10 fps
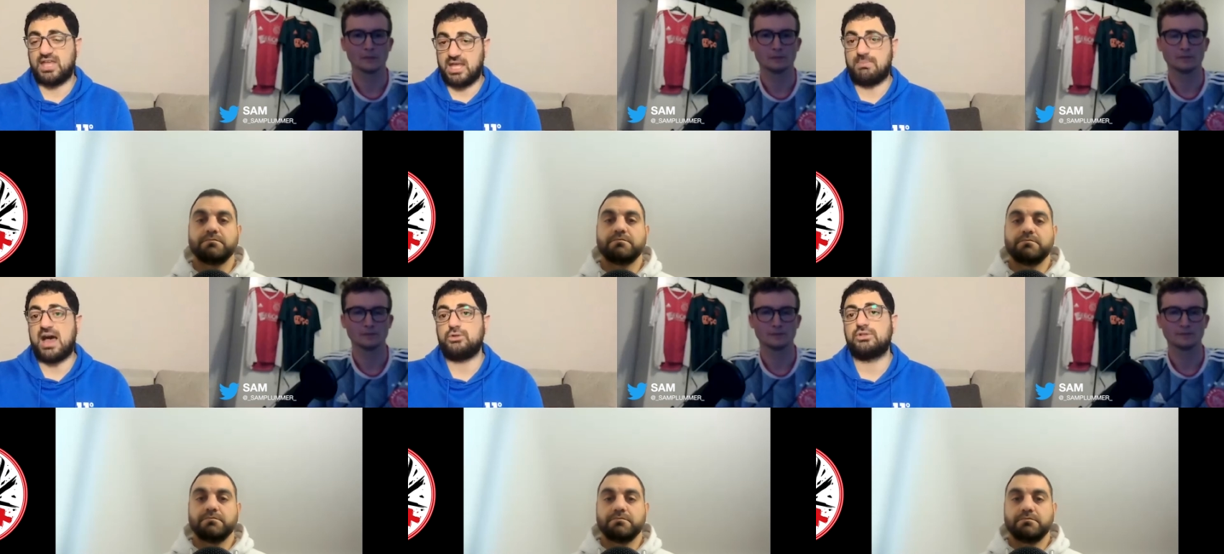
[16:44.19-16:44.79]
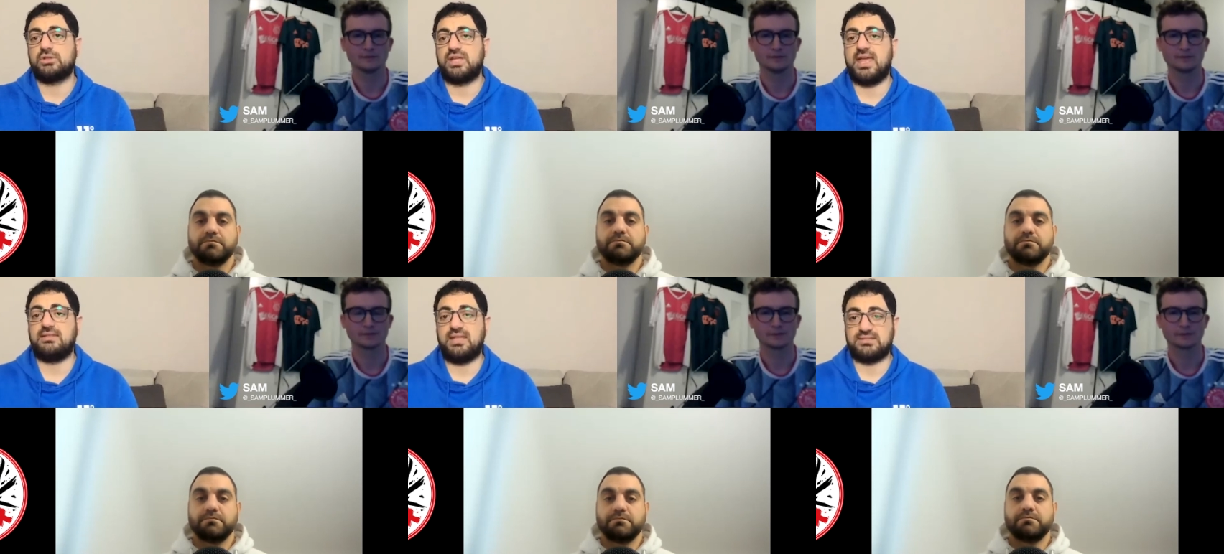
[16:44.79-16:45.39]
Speaker 1: came out
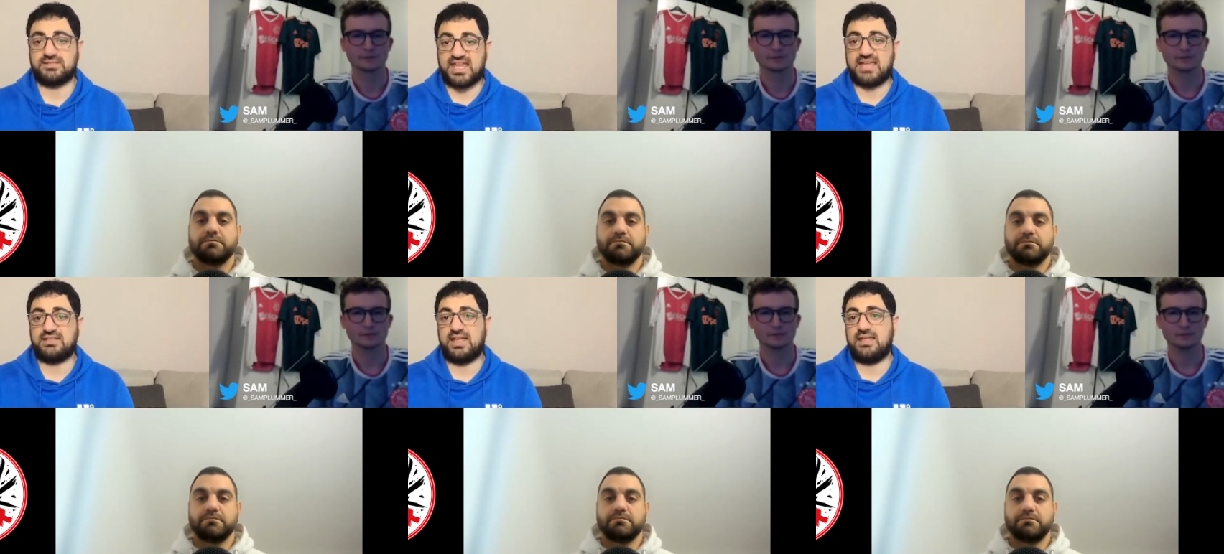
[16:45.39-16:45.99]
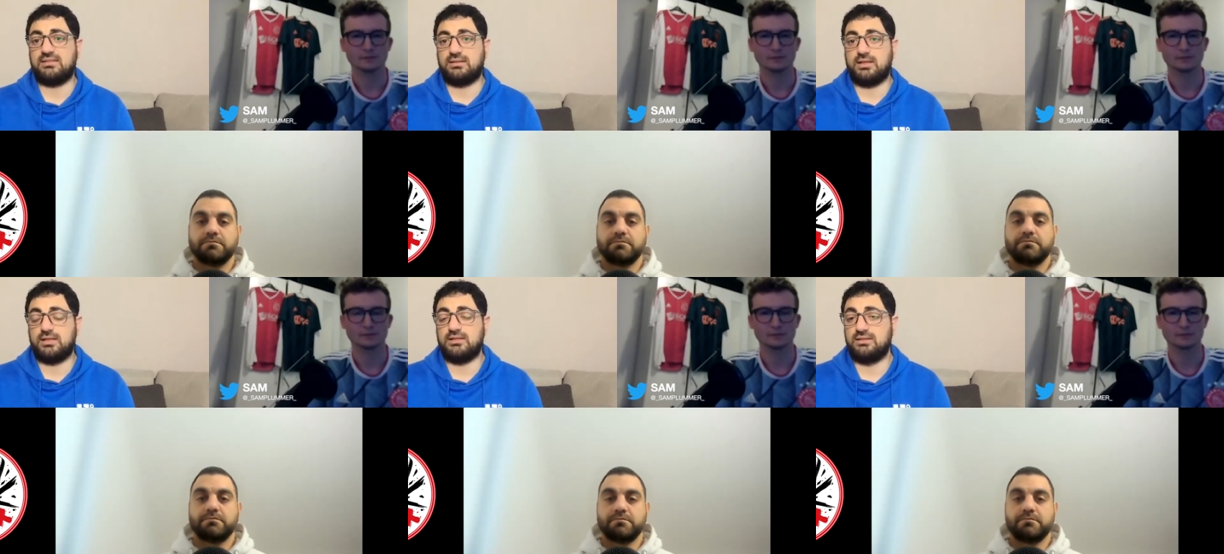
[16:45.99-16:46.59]
and they said and
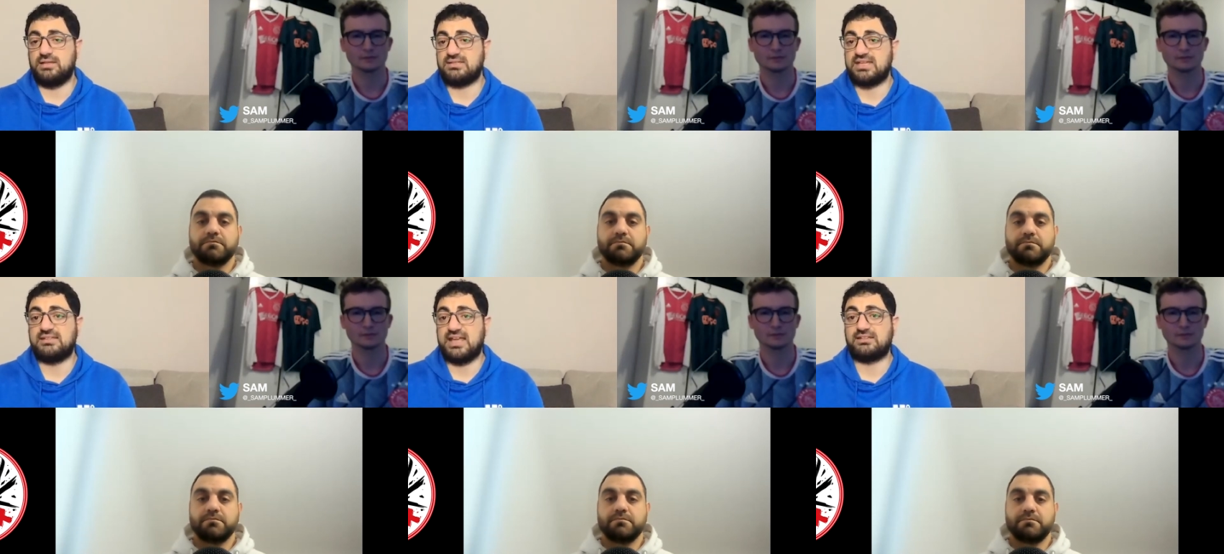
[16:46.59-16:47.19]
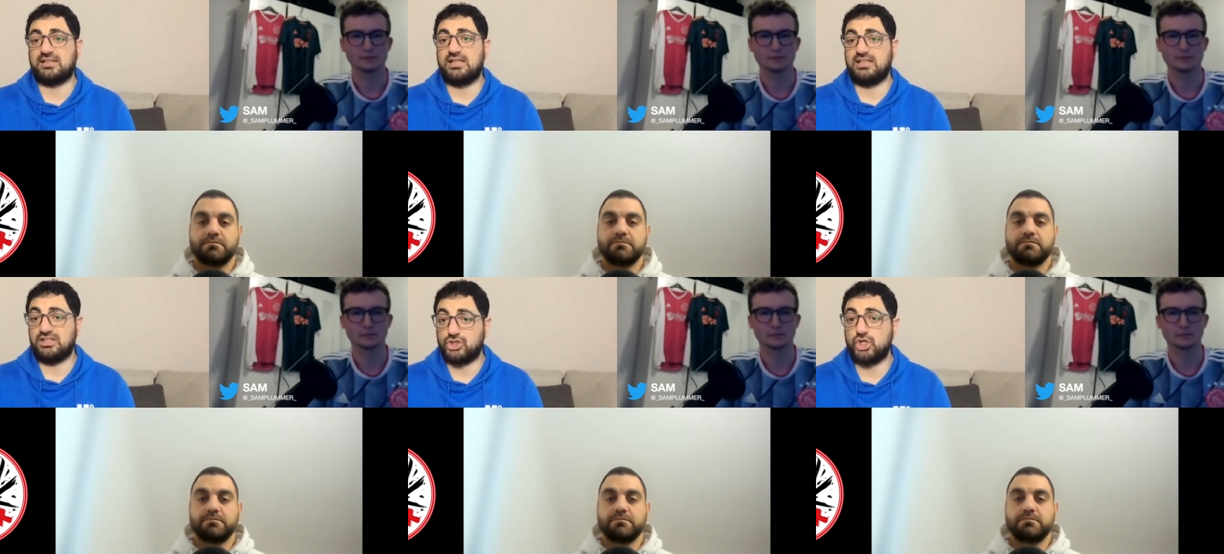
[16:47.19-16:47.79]
they said that
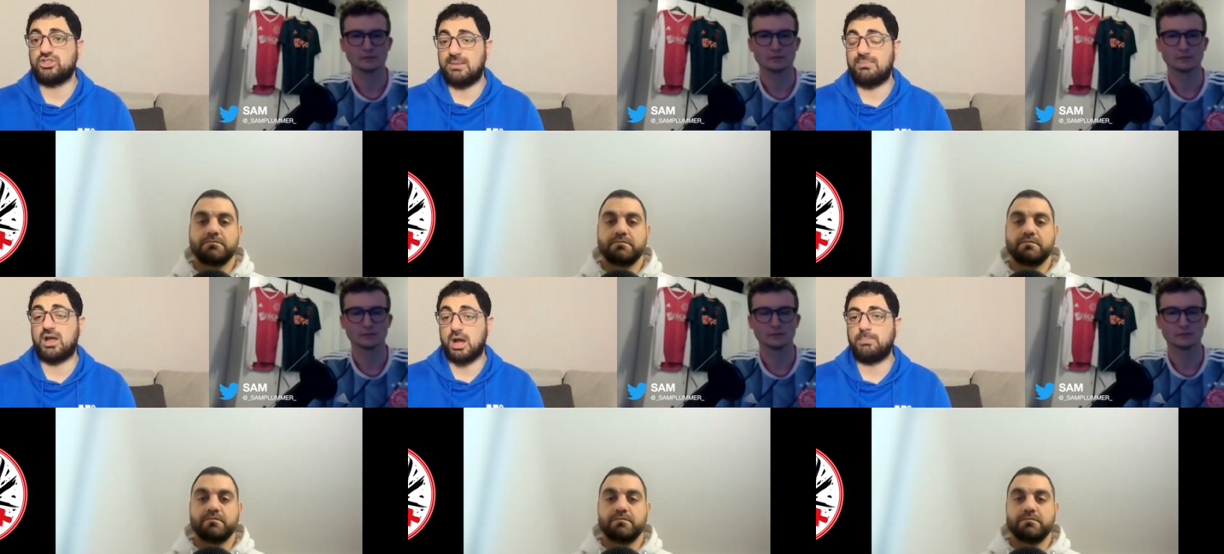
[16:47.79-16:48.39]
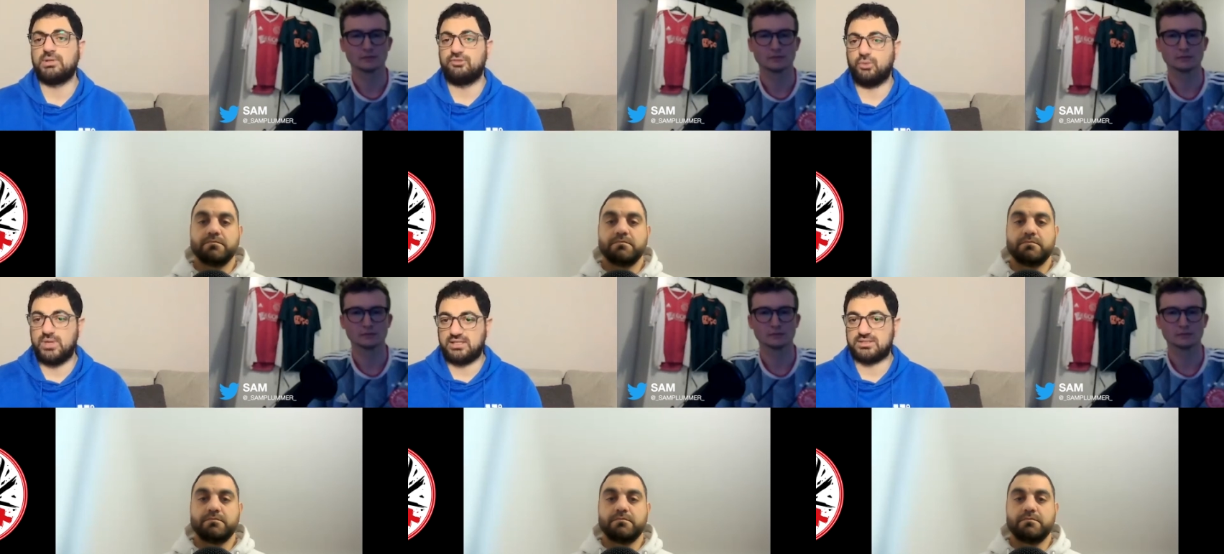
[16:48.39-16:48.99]
it took them a couple
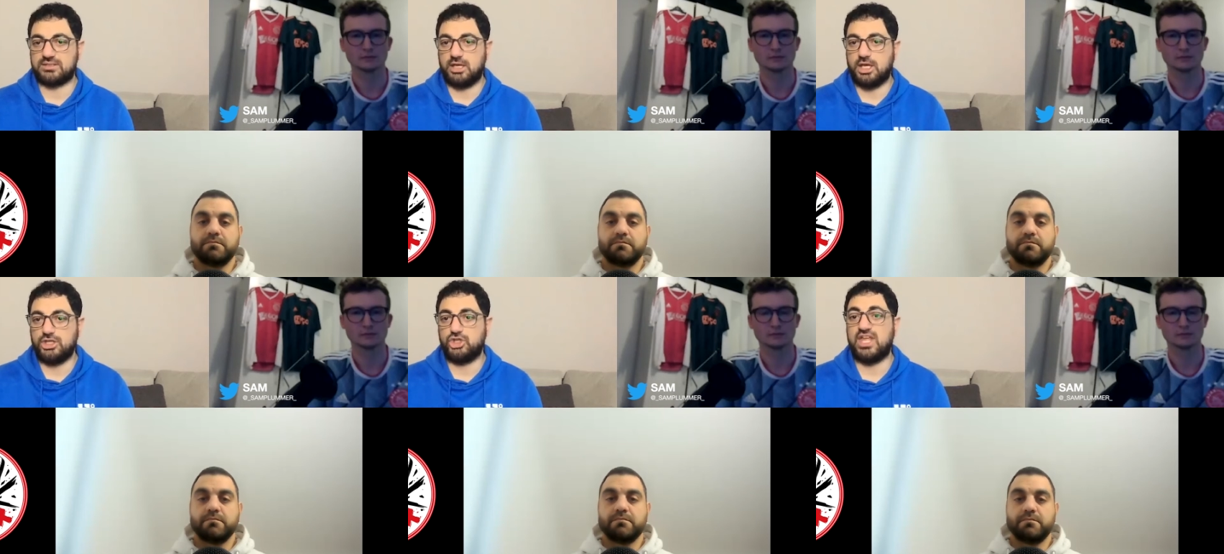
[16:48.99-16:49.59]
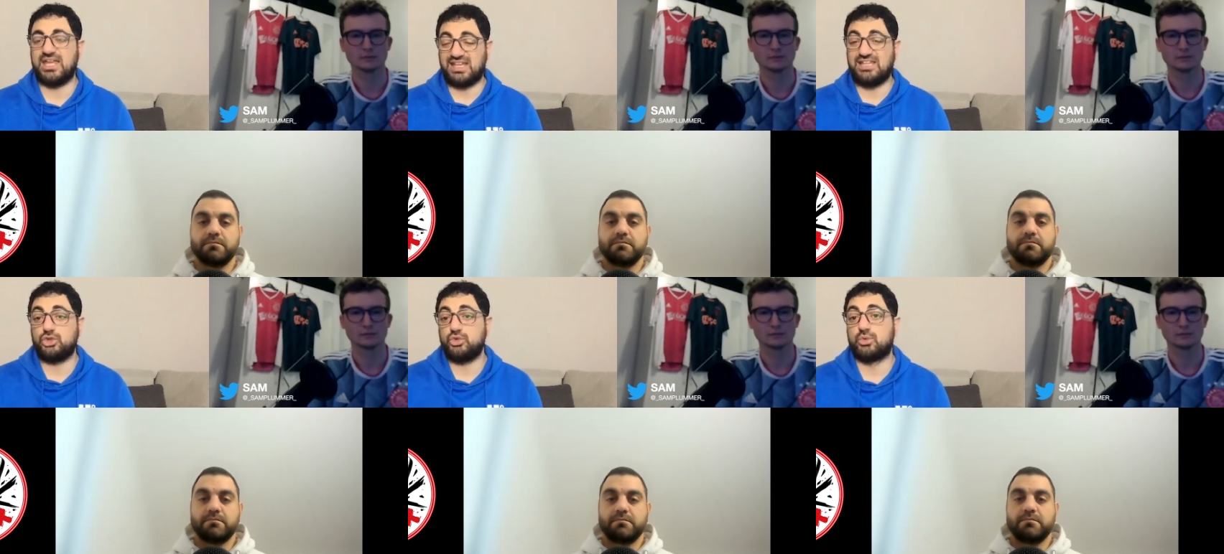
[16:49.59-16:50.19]
of weeks to get
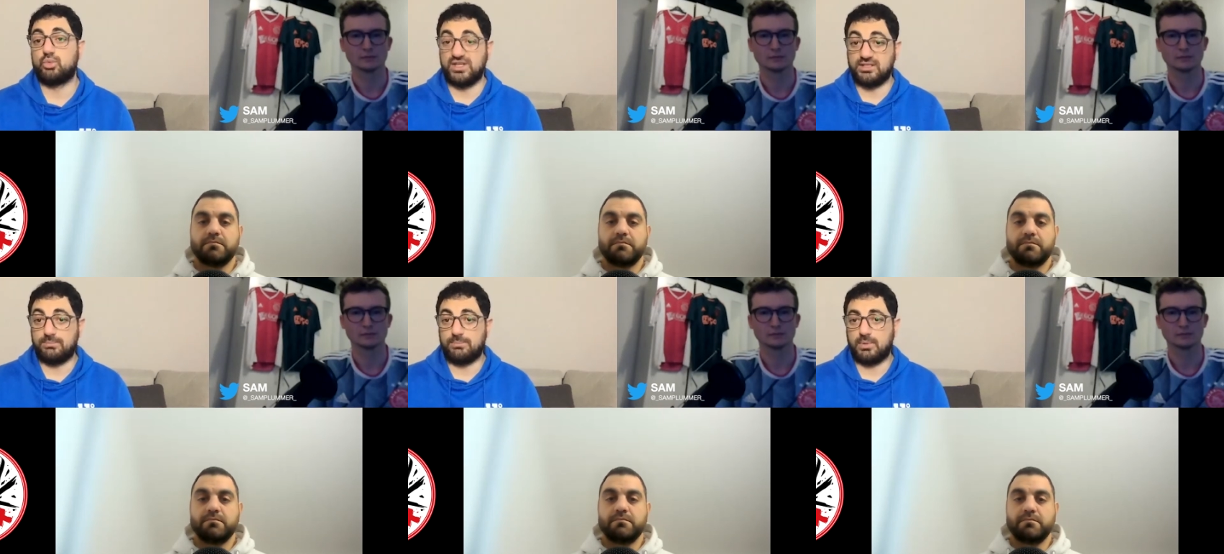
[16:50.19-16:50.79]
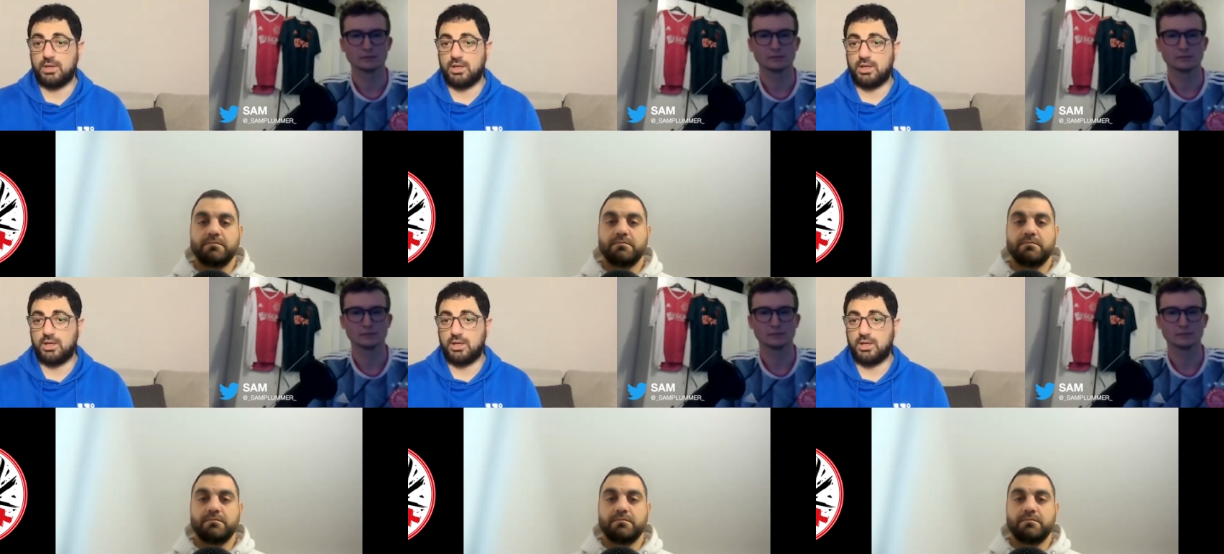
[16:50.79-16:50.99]
into the rhythm,